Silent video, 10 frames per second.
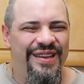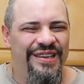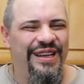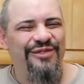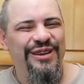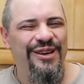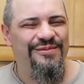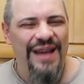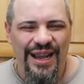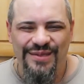In that
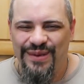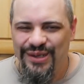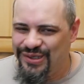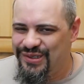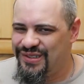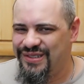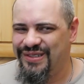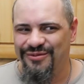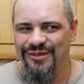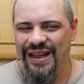weird
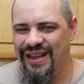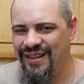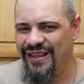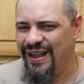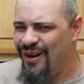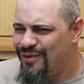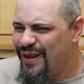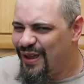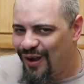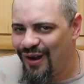mass-produced way they
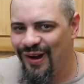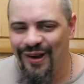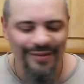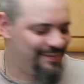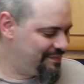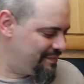already are.